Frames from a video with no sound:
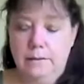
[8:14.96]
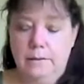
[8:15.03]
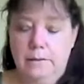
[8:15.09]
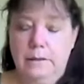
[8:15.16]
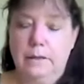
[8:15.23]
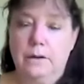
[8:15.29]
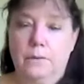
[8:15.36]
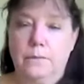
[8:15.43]

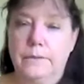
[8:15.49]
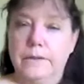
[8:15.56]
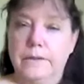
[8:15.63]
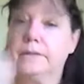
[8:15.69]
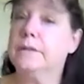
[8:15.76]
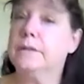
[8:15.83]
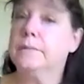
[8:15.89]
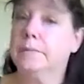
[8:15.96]

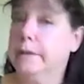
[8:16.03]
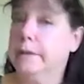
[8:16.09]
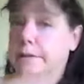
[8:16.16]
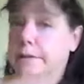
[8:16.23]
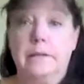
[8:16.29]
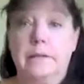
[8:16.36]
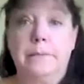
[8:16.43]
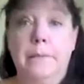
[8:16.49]
this
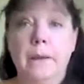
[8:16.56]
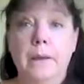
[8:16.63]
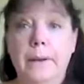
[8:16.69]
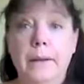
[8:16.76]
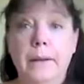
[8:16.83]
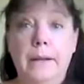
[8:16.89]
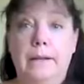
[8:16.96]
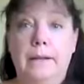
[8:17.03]
is my
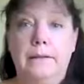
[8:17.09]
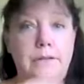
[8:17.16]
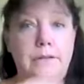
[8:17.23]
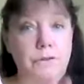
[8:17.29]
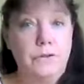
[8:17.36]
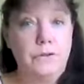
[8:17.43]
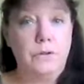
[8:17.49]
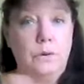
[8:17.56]
money, this
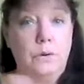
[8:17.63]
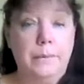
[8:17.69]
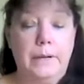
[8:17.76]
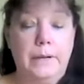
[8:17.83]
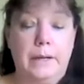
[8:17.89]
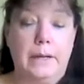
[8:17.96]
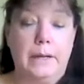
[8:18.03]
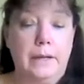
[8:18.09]
is your
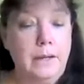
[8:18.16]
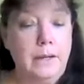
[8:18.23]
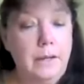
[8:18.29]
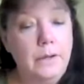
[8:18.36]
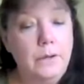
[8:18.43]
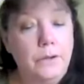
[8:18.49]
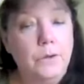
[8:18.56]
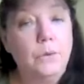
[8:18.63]
money.
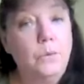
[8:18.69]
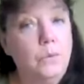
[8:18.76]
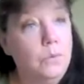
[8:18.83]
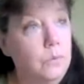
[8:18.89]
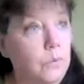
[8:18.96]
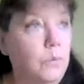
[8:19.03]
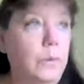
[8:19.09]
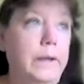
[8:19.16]

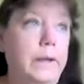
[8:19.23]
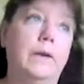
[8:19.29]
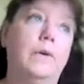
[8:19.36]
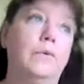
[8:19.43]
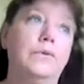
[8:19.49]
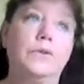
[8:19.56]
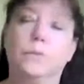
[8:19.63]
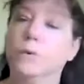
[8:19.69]
We
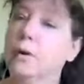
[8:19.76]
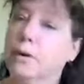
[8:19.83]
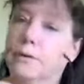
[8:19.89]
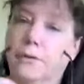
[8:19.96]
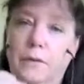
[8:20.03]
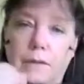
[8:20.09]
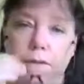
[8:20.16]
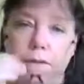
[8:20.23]
go to work
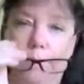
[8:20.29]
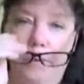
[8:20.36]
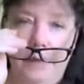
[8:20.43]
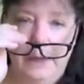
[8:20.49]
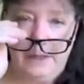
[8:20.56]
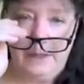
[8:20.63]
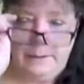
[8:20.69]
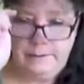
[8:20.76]
for this
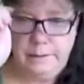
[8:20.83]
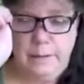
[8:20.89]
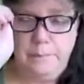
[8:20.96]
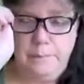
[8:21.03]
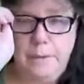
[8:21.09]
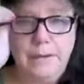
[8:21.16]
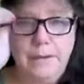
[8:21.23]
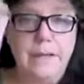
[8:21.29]
money,
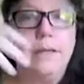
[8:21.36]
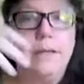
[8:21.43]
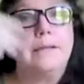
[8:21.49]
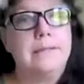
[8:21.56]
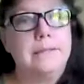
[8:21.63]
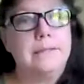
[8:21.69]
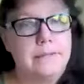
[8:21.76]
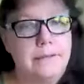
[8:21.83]
and money
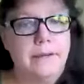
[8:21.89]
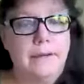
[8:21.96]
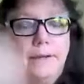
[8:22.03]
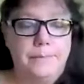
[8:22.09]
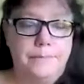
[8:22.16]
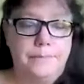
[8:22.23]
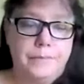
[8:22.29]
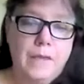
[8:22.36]
is
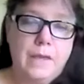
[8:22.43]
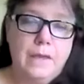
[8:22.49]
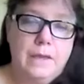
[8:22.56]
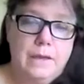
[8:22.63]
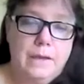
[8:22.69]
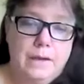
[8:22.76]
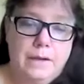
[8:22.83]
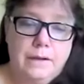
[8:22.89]

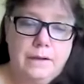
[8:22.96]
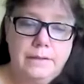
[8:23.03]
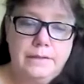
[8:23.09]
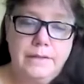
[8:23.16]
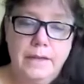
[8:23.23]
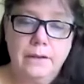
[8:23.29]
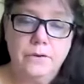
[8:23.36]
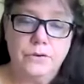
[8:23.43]
it's
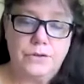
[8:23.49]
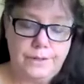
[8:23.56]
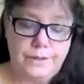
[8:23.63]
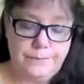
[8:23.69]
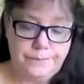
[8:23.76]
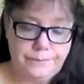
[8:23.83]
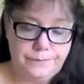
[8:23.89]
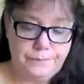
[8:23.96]

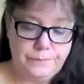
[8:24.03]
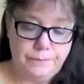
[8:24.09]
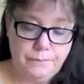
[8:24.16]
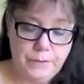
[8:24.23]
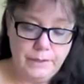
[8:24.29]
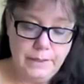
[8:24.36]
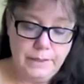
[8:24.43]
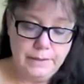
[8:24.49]
energy.
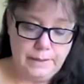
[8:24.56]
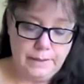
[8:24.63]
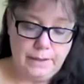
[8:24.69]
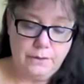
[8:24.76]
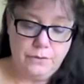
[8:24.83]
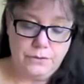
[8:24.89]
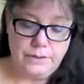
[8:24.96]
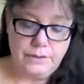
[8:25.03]
Money is
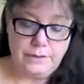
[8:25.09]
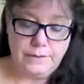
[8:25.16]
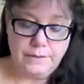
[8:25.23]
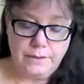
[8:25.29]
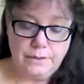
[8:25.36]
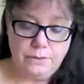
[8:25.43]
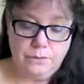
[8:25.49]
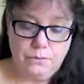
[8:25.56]
energy.
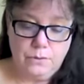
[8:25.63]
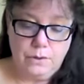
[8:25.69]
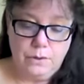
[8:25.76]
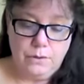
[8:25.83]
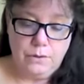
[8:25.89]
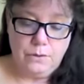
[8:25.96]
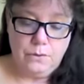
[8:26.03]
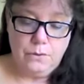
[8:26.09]
So
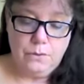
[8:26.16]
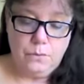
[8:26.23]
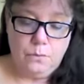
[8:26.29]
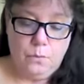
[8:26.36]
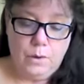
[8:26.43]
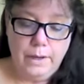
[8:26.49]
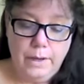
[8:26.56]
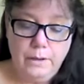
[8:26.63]

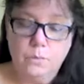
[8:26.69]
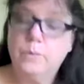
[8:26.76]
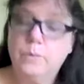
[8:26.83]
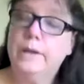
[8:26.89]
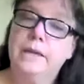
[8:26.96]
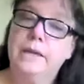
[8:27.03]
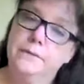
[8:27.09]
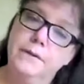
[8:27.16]
why are
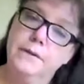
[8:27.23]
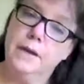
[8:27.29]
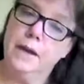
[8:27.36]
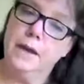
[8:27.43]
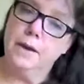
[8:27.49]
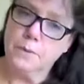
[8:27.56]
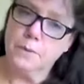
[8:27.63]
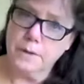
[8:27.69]
we giving
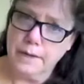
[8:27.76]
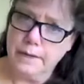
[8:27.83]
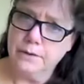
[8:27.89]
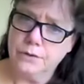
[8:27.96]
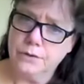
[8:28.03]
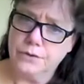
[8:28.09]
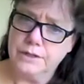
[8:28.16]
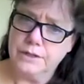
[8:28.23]
our
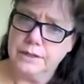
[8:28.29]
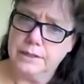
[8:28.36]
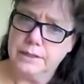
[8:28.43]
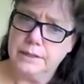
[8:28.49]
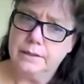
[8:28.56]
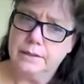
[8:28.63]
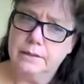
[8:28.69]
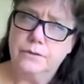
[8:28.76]

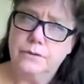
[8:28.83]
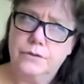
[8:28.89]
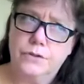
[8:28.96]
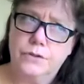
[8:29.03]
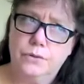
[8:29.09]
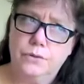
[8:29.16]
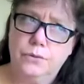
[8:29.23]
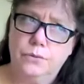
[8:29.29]
energy
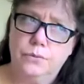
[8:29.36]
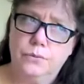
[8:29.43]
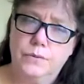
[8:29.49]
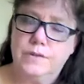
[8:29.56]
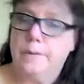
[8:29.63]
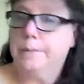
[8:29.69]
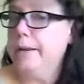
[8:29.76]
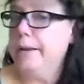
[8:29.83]
to
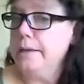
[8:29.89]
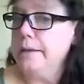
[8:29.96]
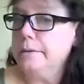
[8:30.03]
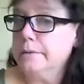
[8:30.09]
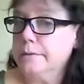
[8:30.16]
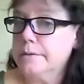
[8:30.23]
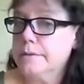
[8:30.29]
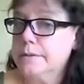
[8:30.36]
somebody
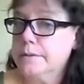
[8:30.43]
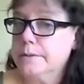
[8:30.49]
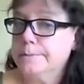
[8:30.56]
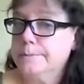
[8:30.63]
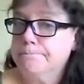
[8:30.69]
else?